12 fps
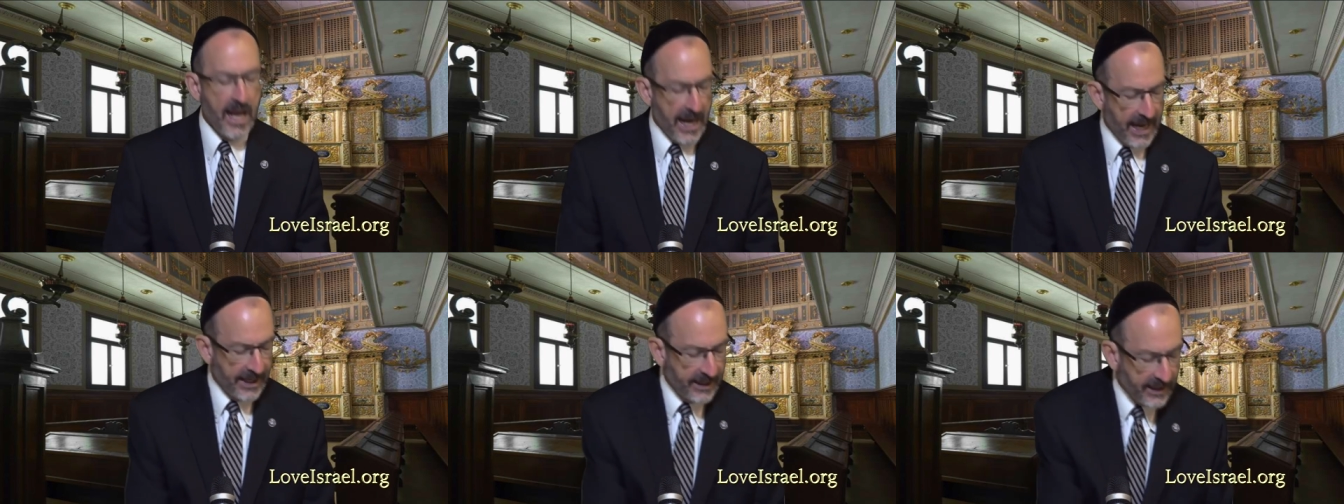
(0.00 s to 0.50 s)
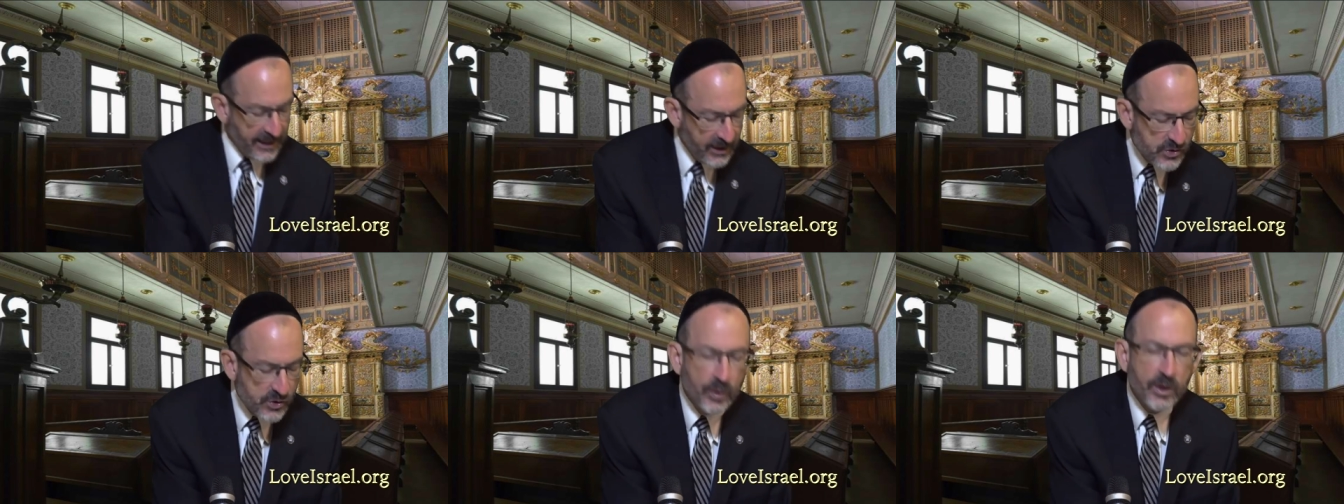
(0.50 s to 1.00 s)
And
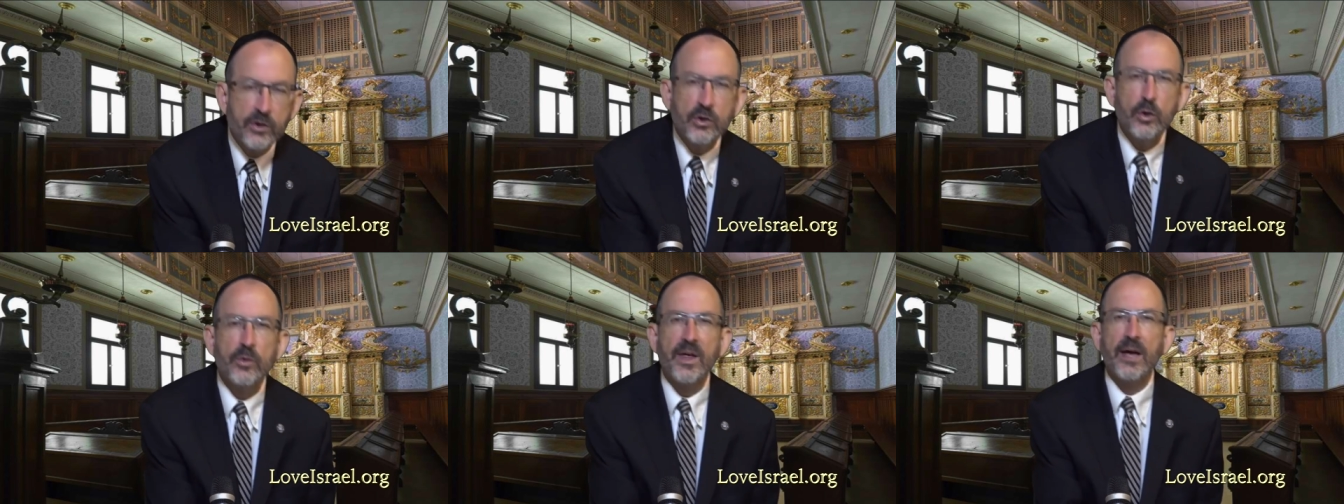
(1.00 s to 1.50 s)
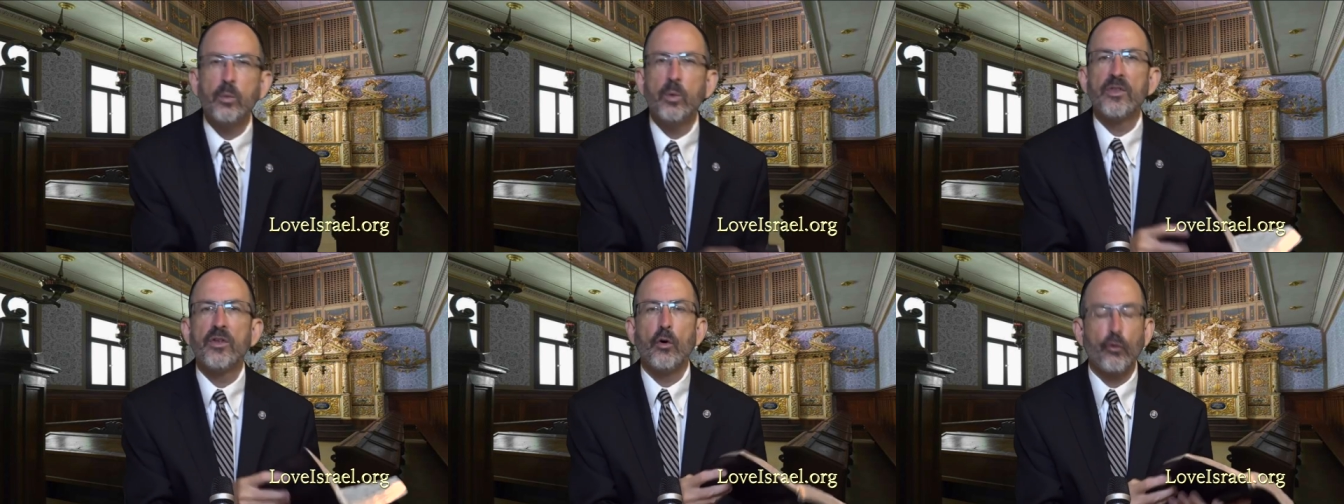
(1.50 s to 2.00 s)
he's going to do that
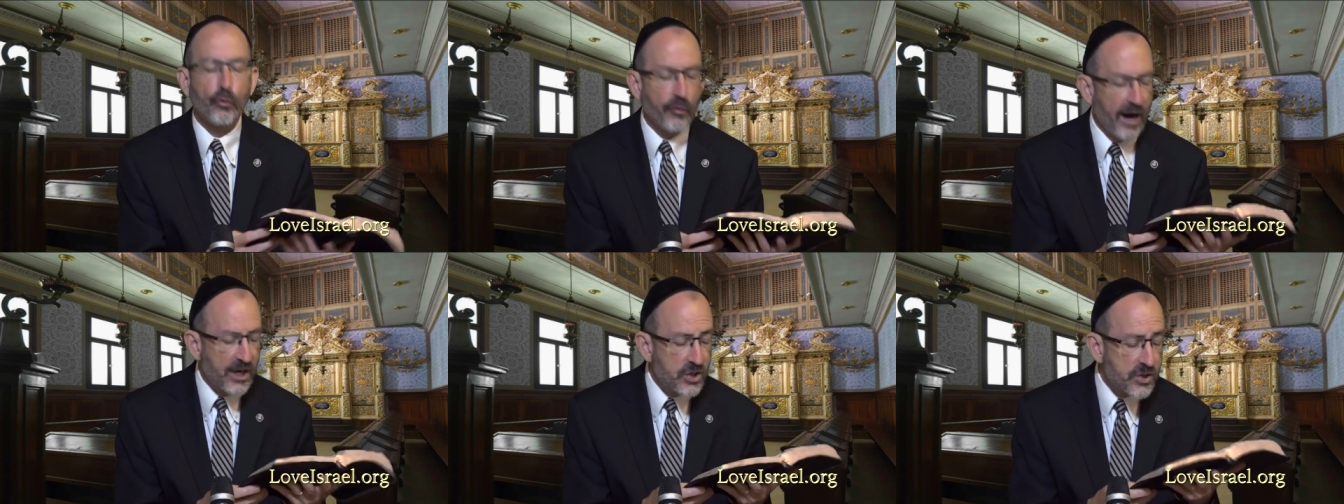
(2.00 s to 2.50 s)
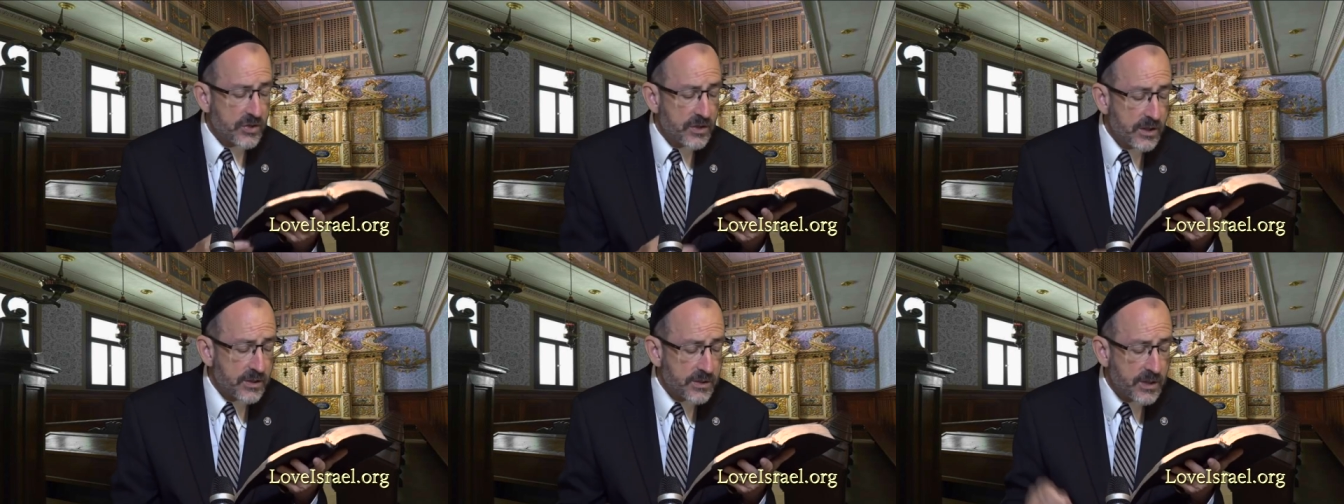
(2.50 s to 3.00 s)
with
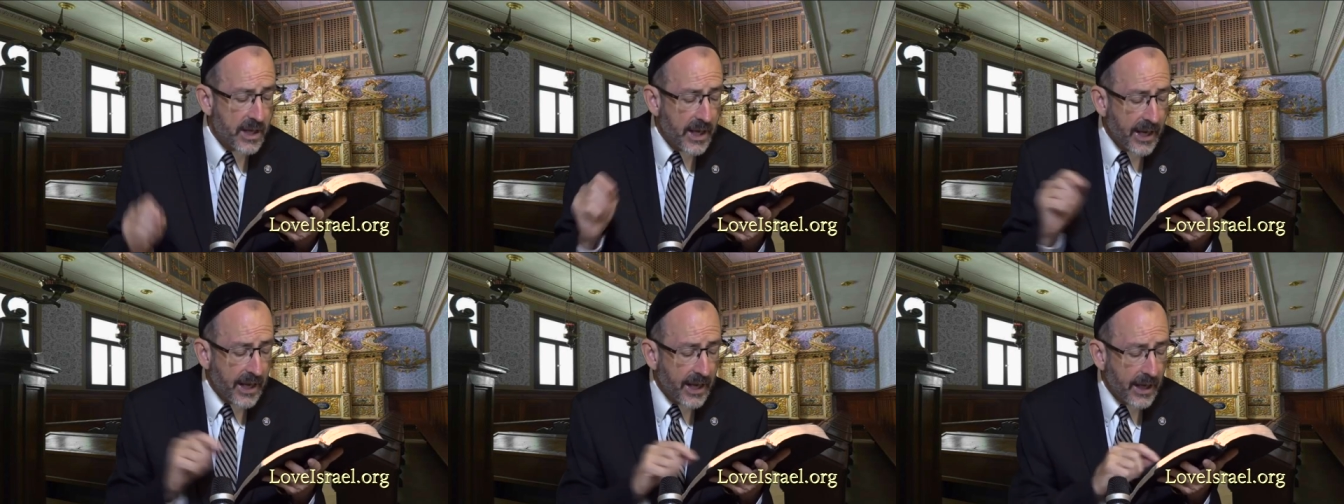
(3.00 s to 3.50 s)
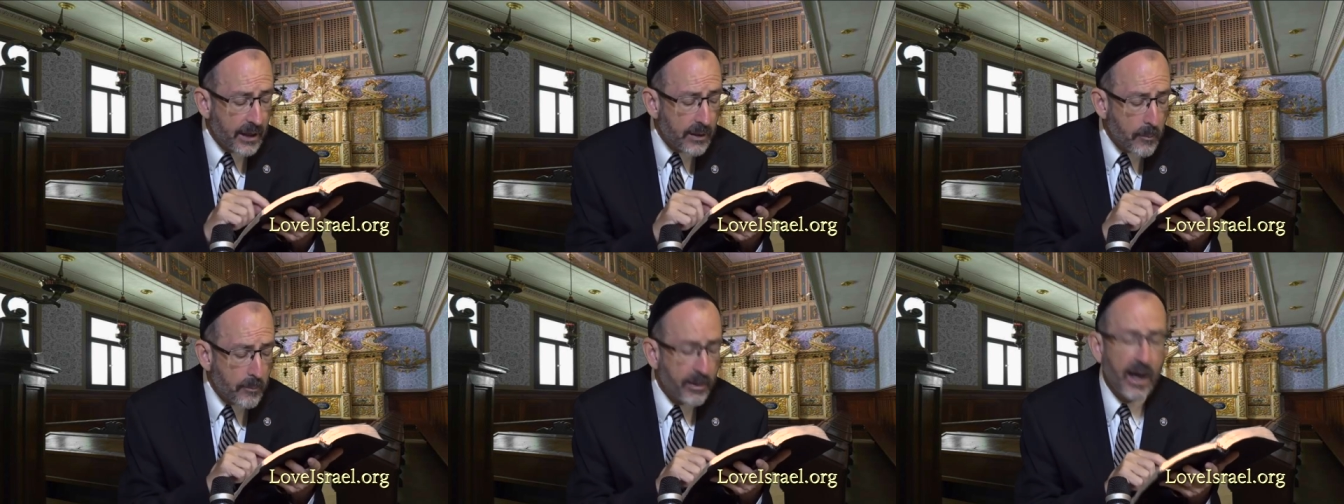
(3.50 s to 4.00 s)
righteousness
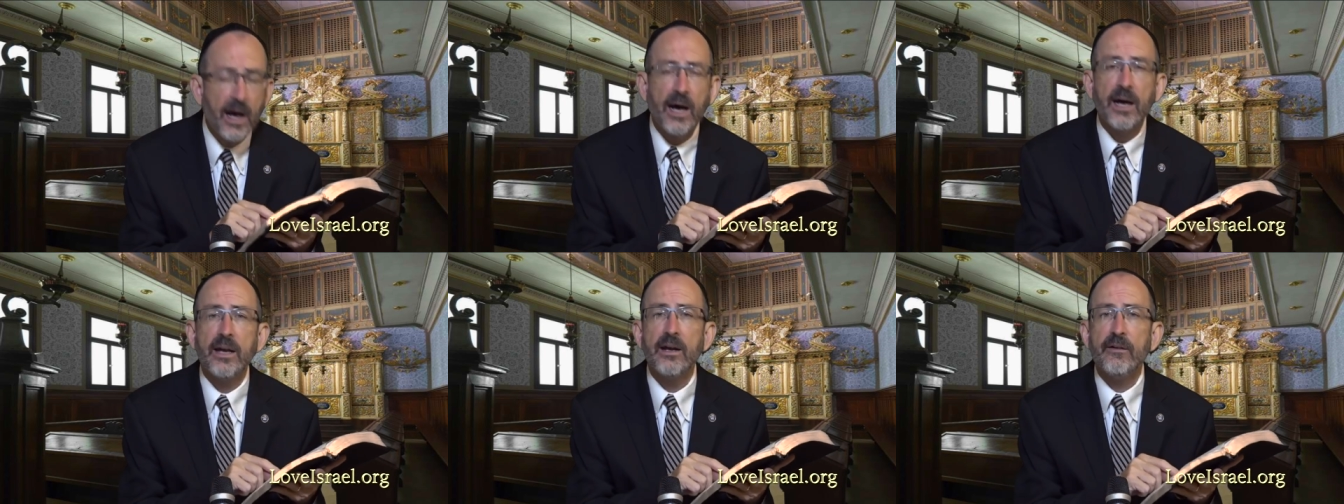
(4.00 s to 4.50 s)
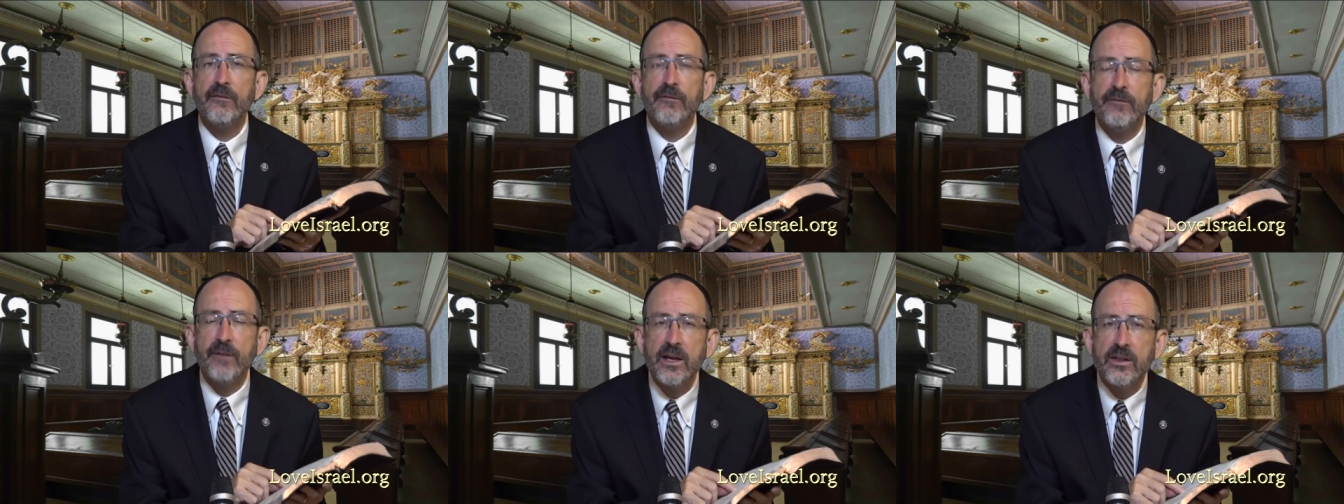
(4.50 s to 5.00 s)
and by
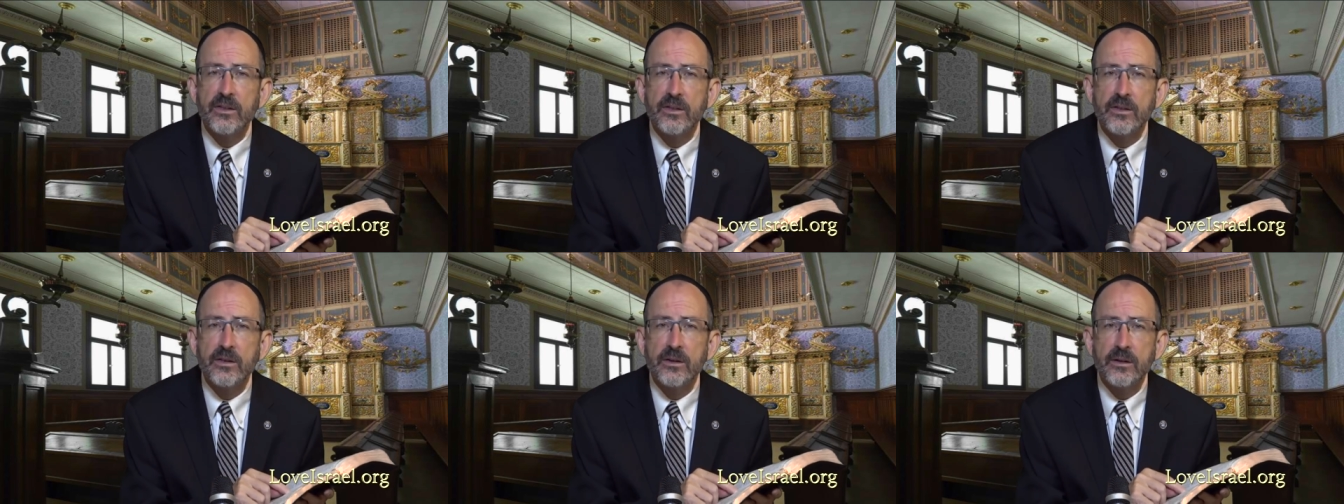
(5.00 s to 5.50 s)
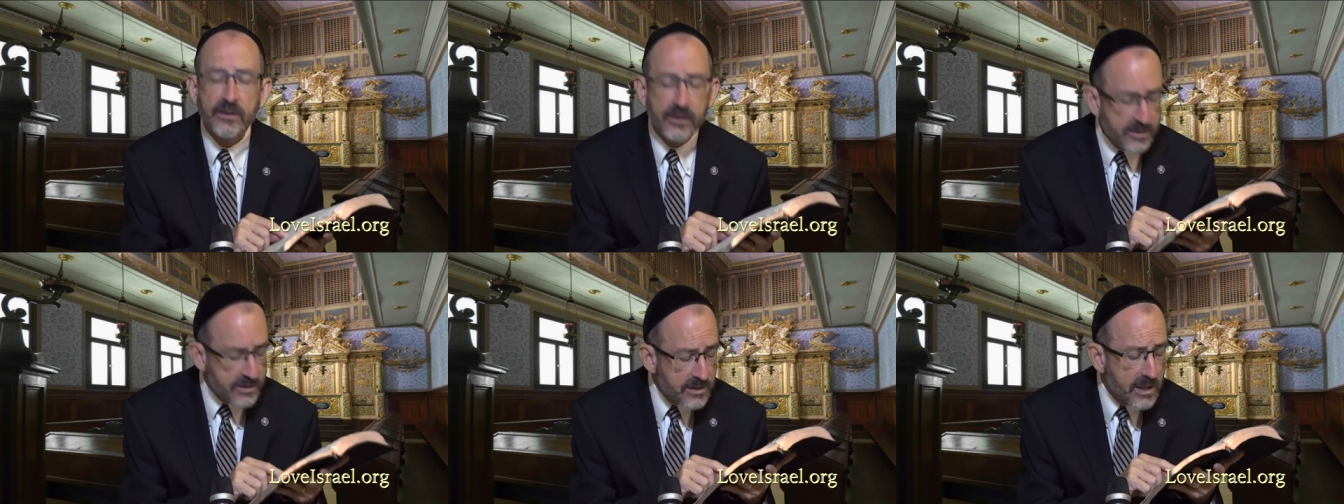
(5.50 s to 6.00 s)
faith.
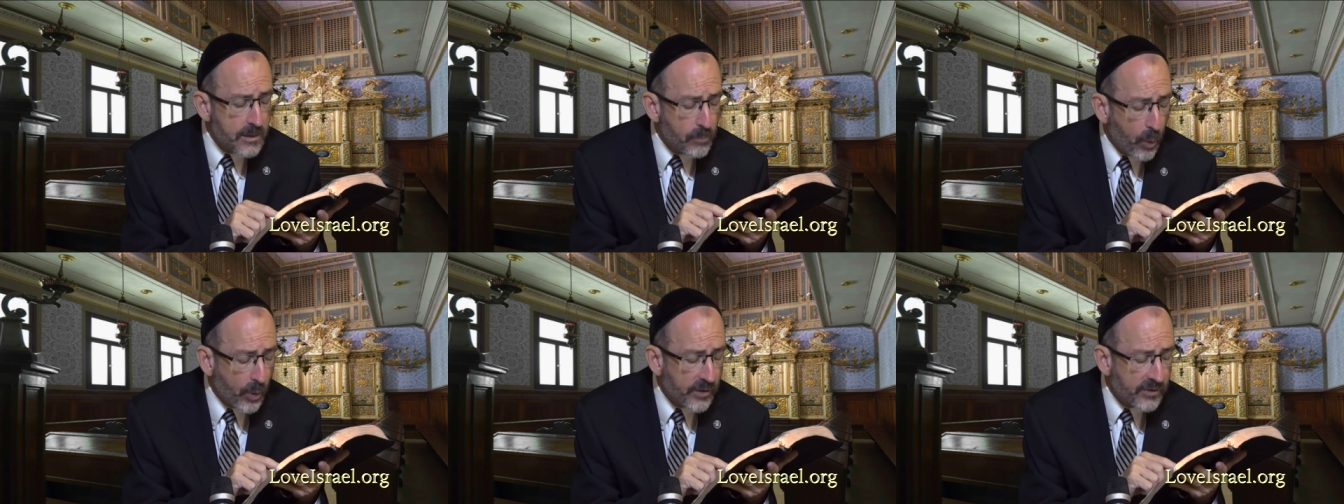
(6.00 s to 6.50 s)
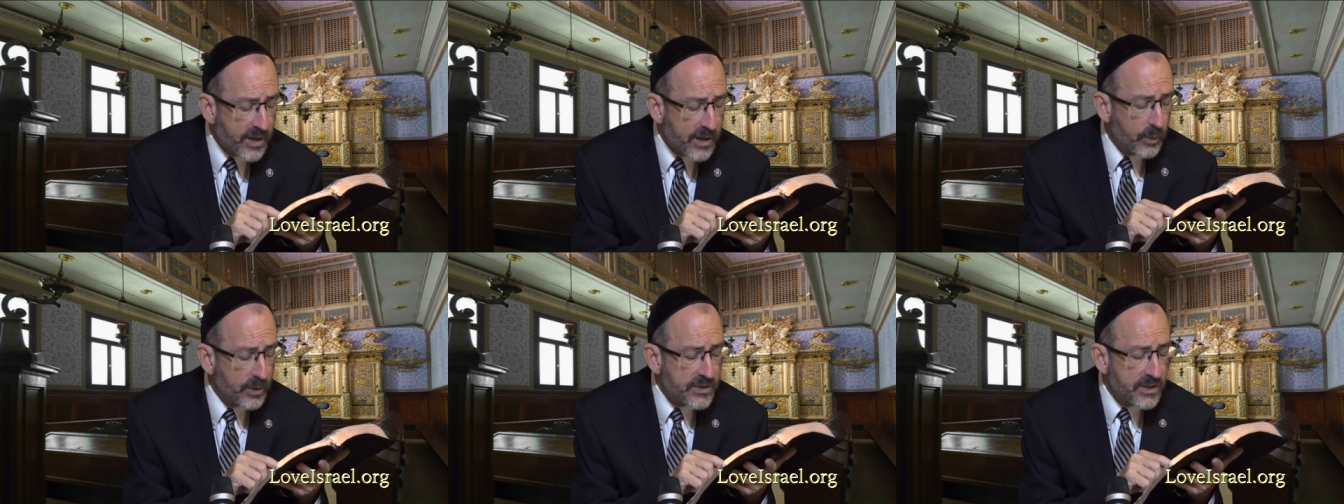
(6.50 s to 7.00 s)
This is the important
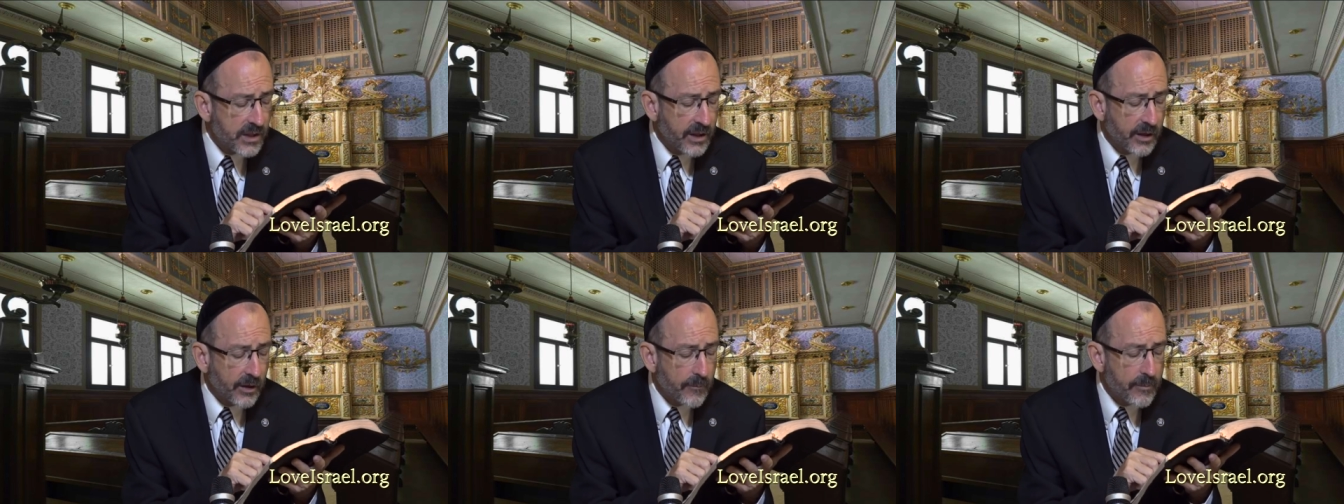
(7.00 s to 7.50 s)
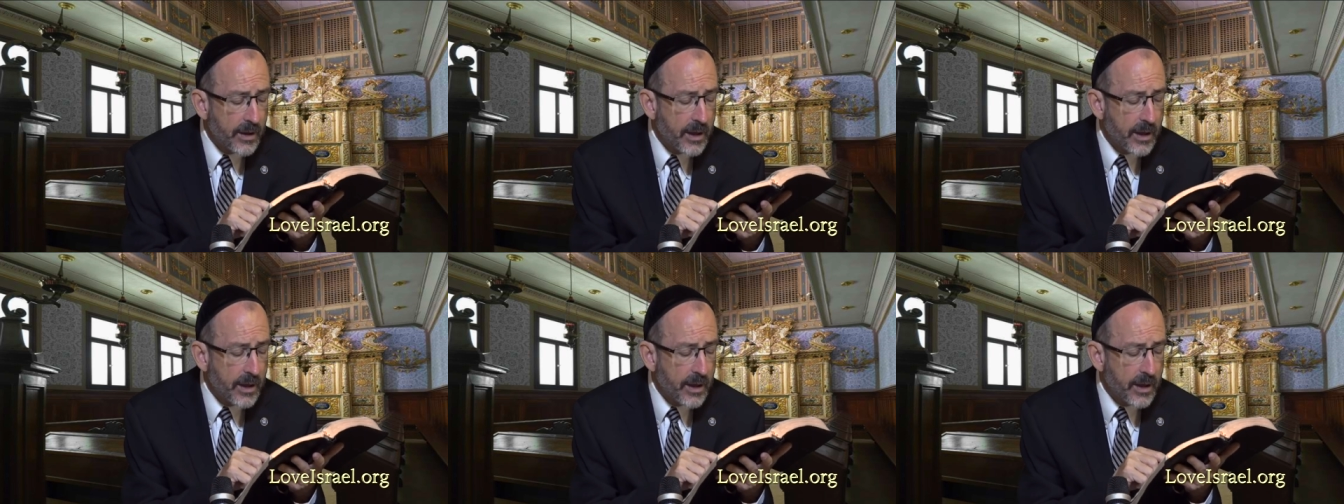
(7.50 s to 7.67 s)
thing we see here.